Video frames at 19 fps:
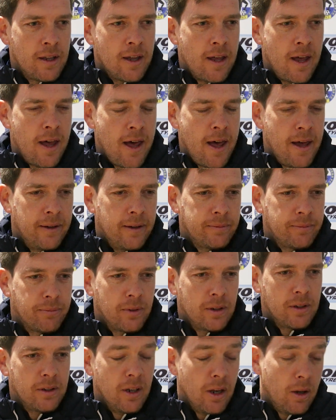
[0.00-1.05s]
And
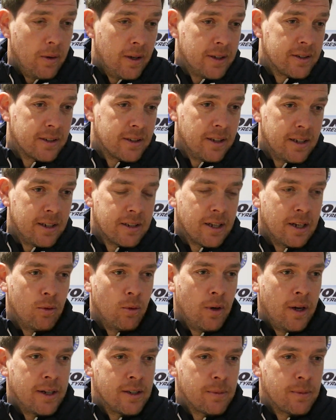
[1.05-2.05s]
you know, let's get it right.